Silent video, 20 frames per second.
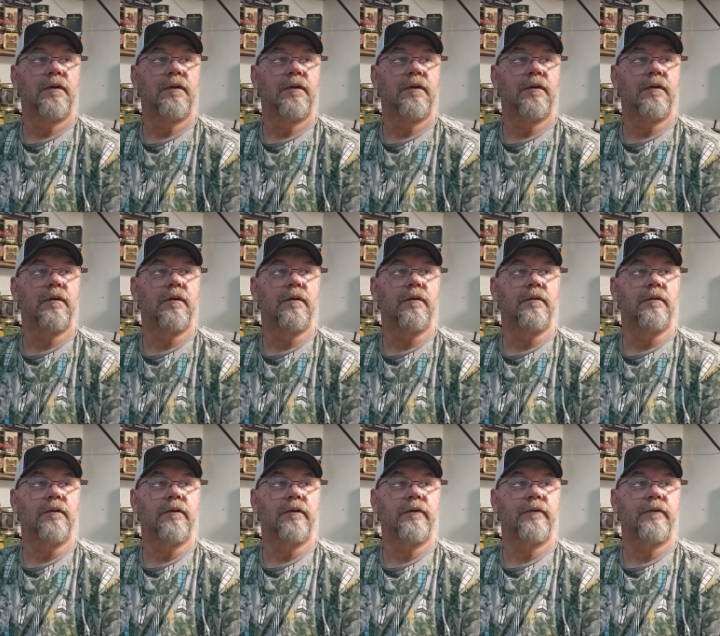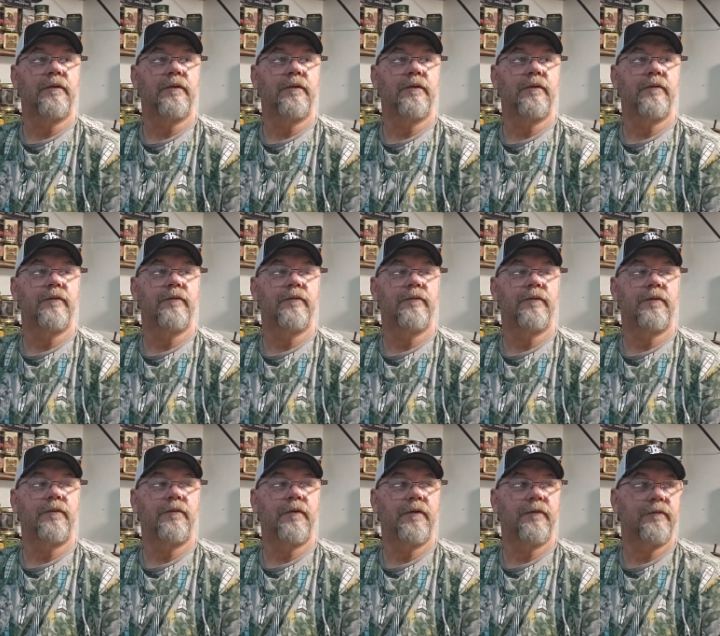There's the
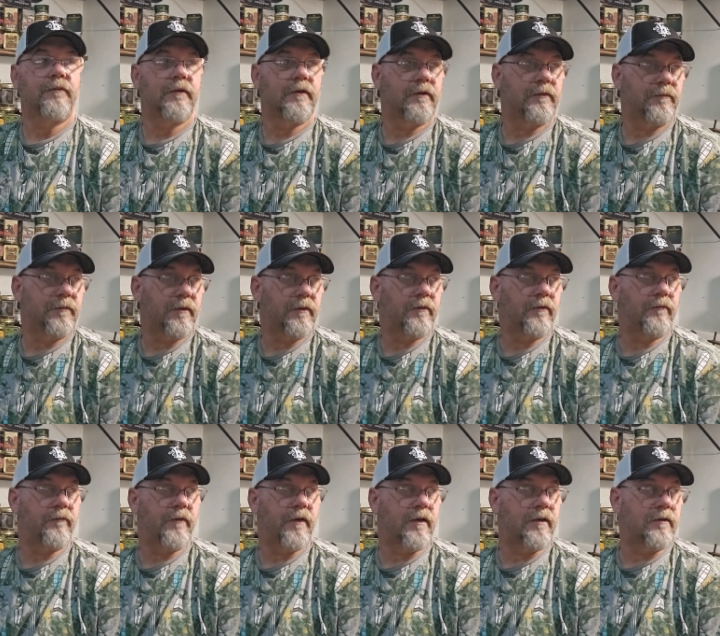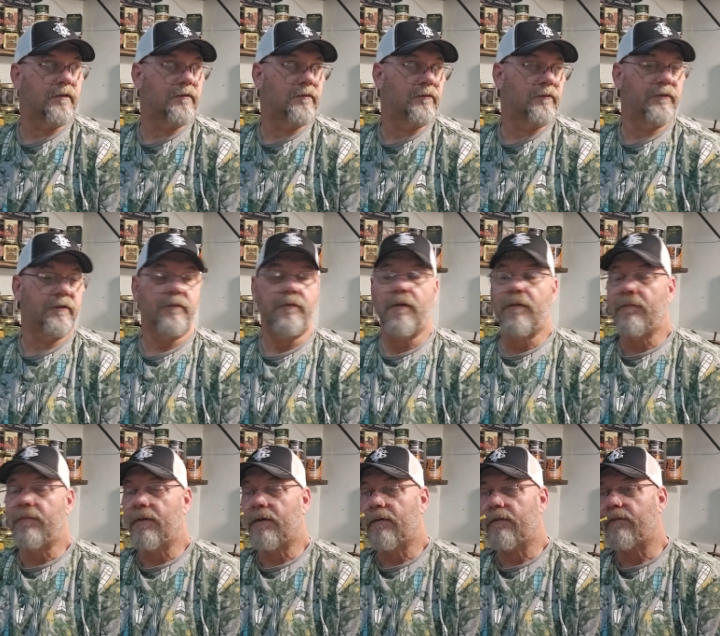red flakes pick up value. Some of
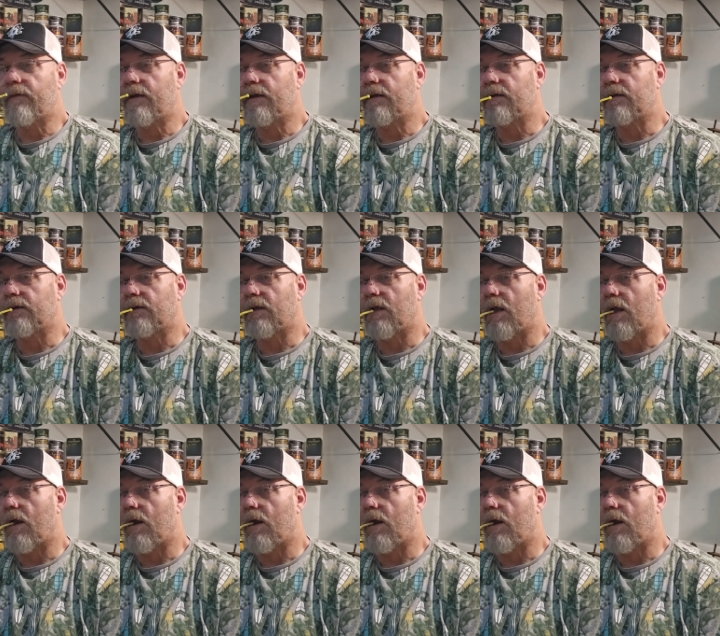them pick up value.